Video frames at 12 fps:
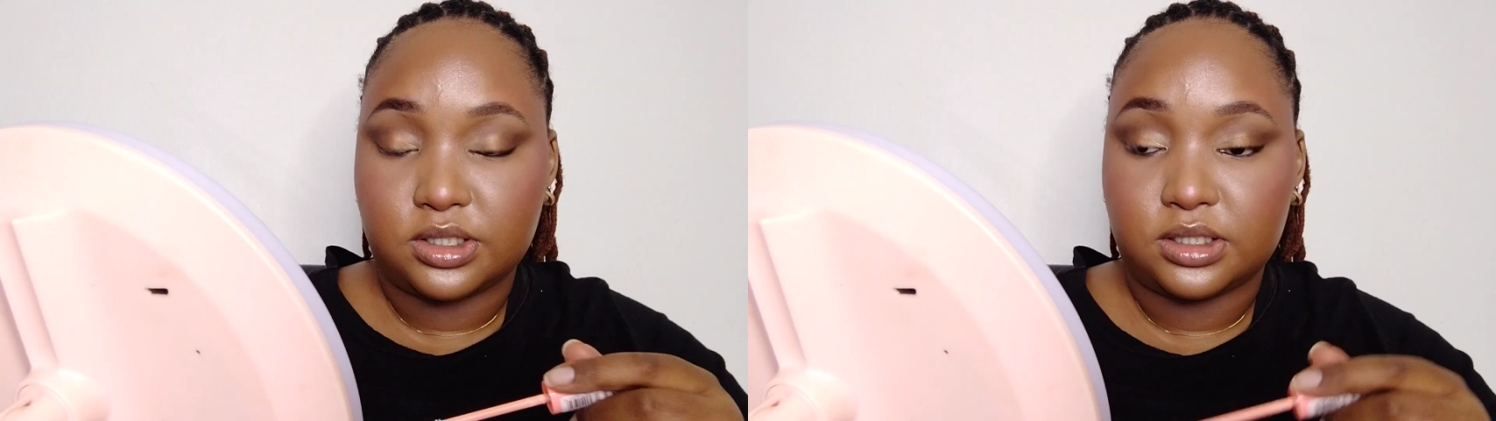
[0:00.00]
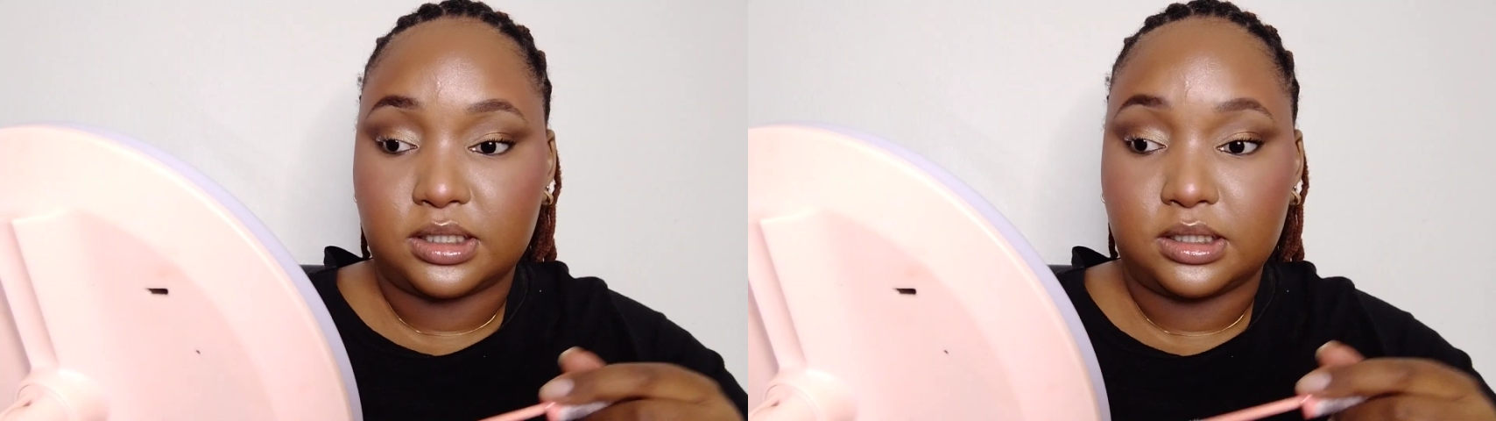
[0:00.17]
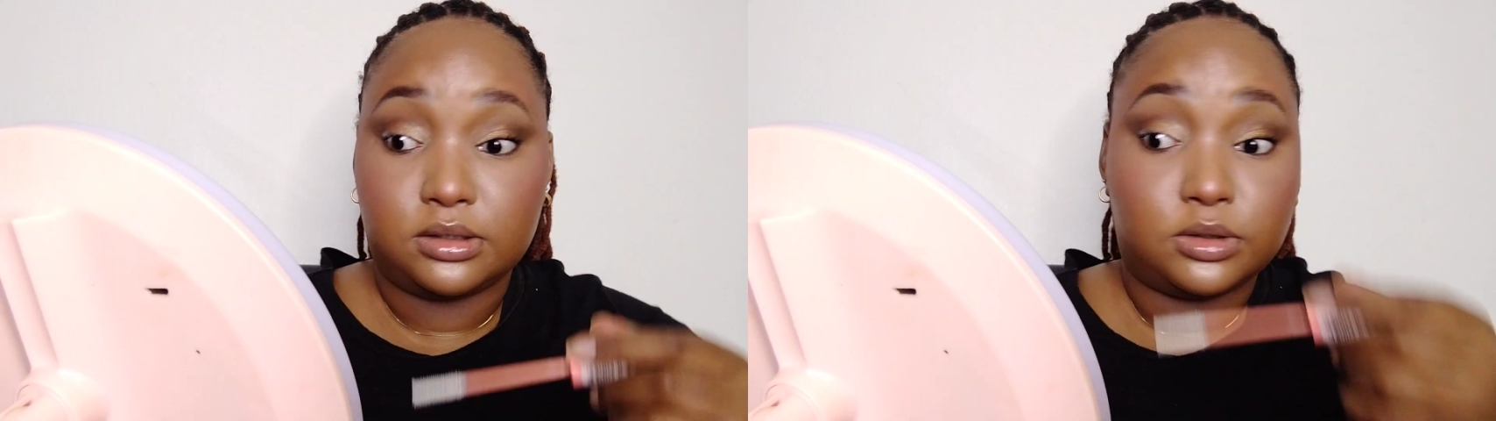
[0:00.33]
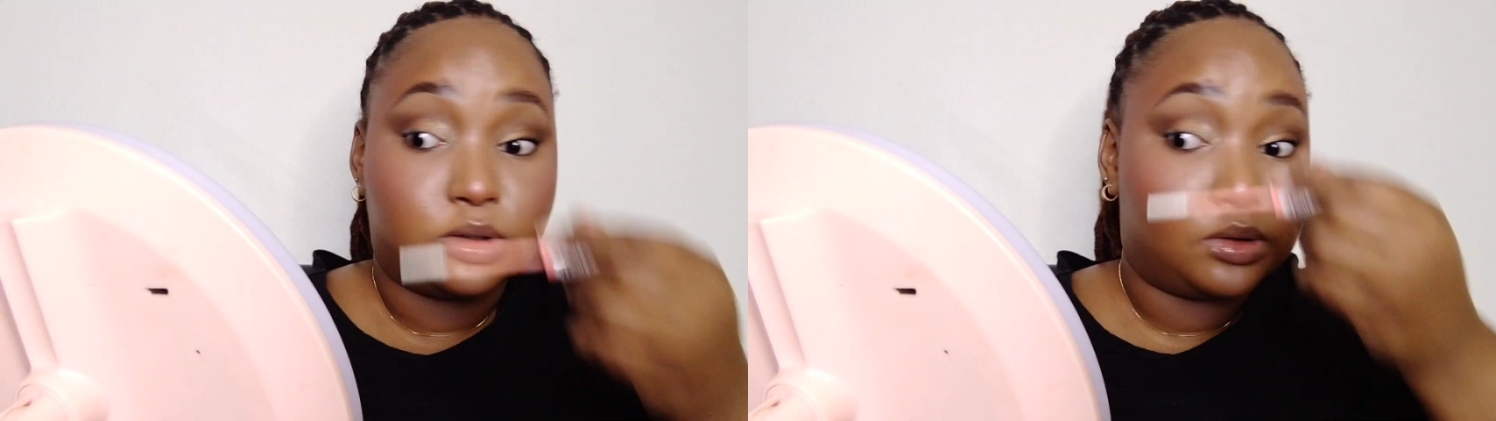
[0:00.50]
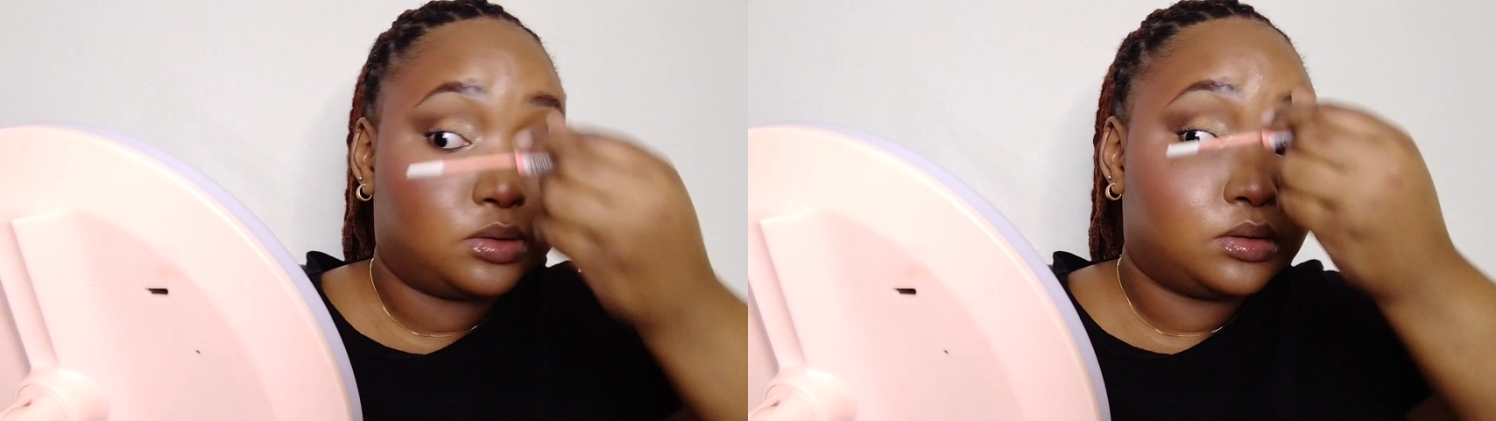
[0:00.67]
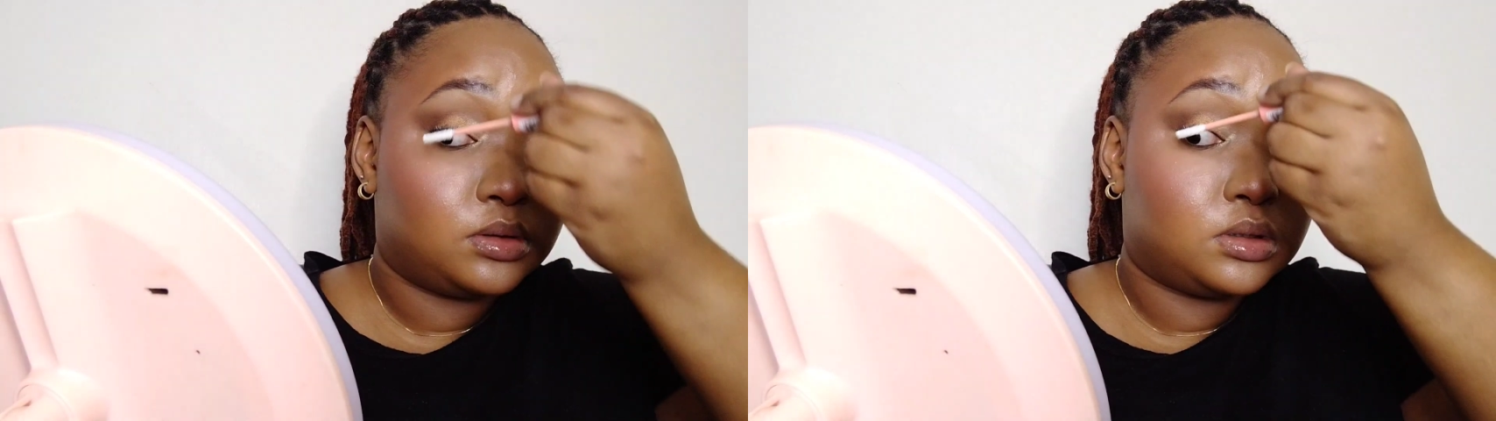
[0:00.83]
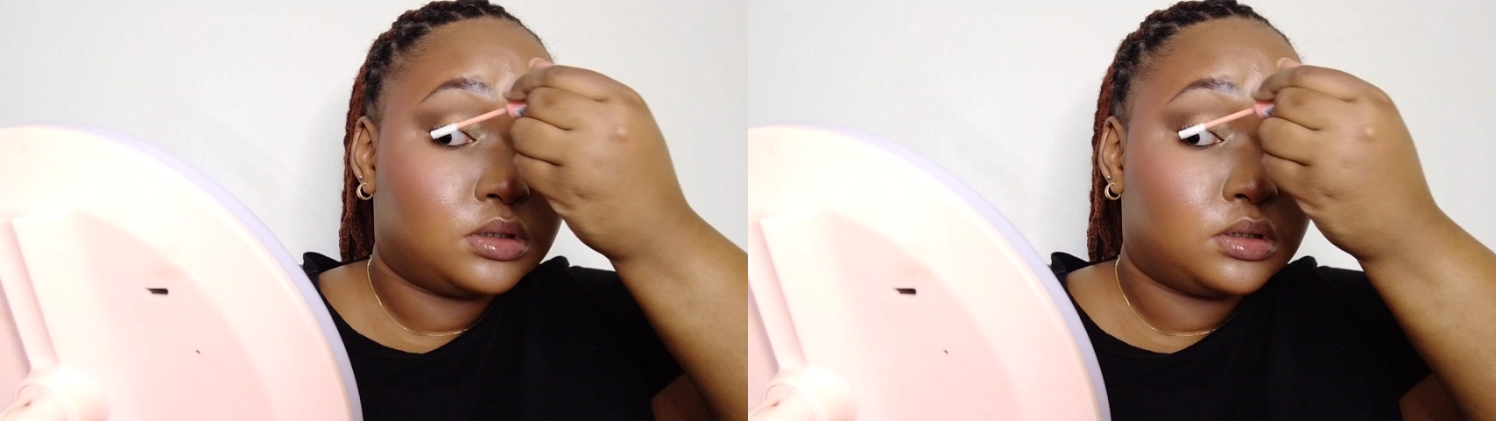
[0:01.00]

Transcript: turned a little